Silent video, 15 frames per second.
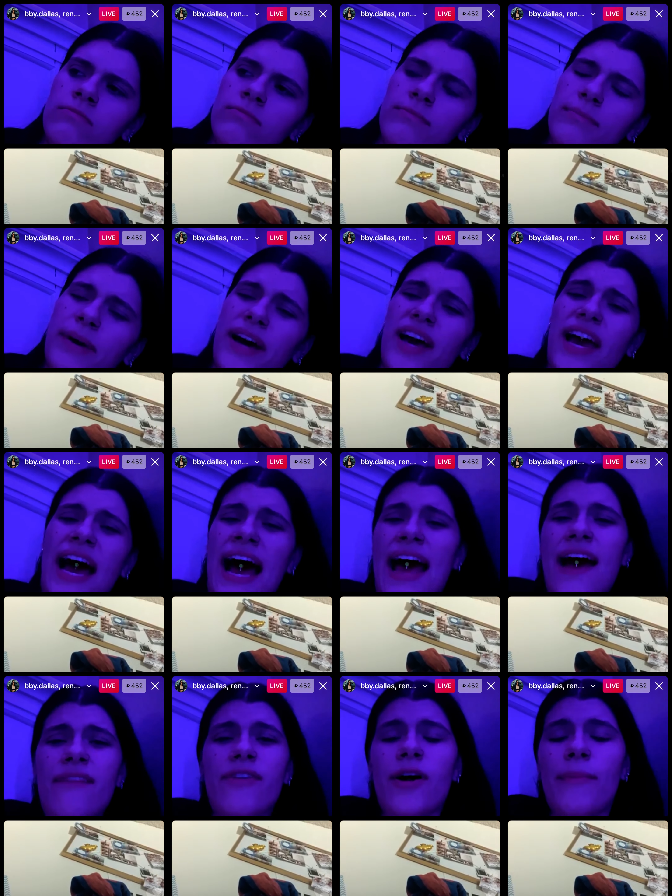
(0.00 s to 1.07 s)
but I
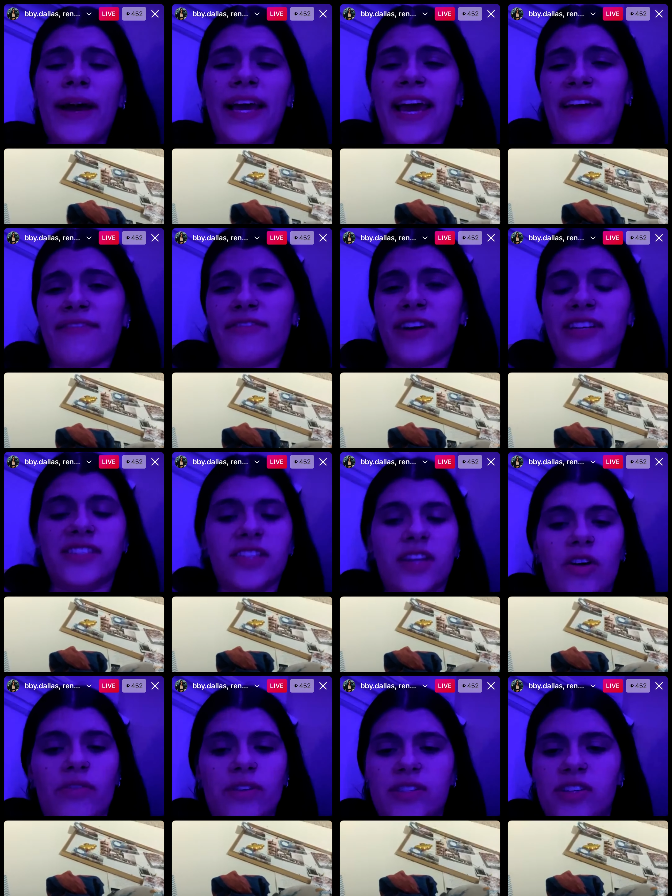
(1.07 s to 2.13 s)
have all my gay friends
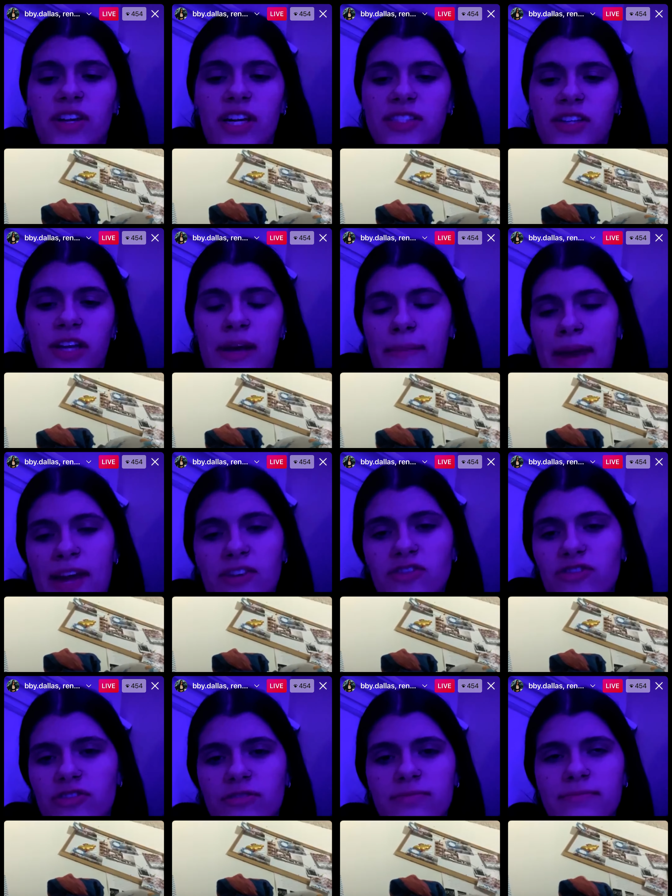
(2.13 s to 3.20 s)
going, so that's all that
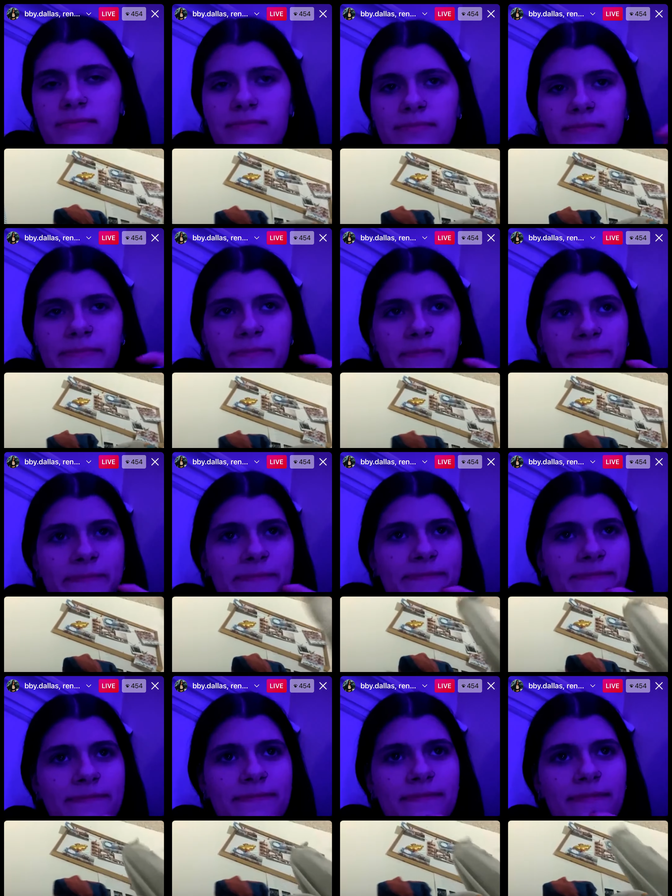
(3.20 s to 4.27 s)
matters. And bitch, I'll be in
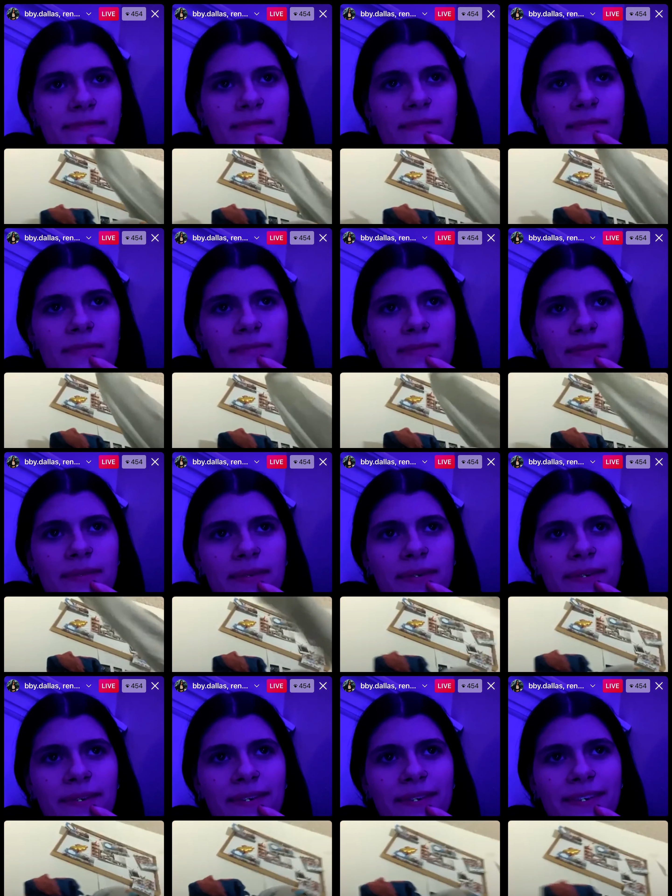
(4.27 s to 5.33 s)
that thing lit as fuck.
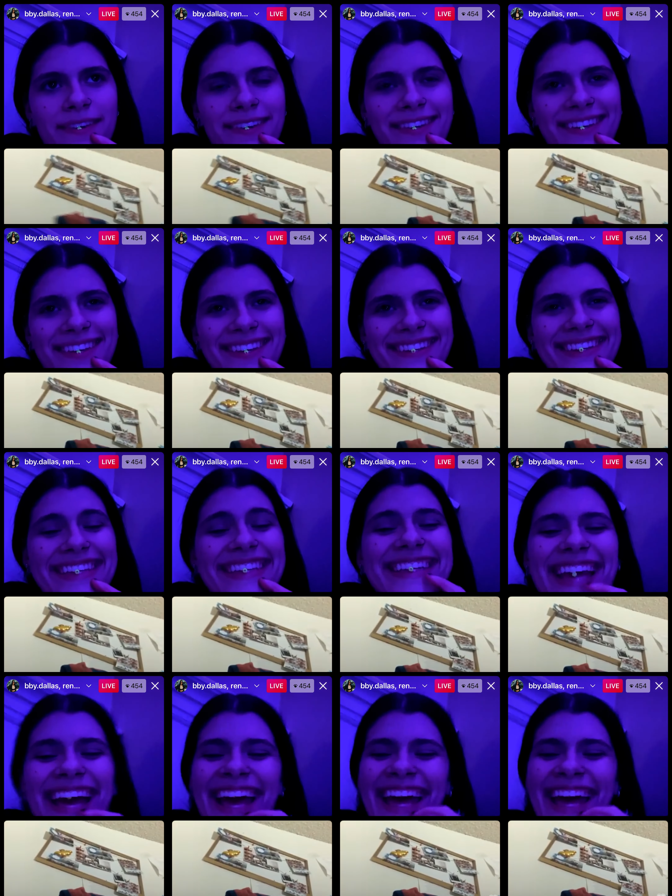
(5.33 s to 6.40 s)
yes,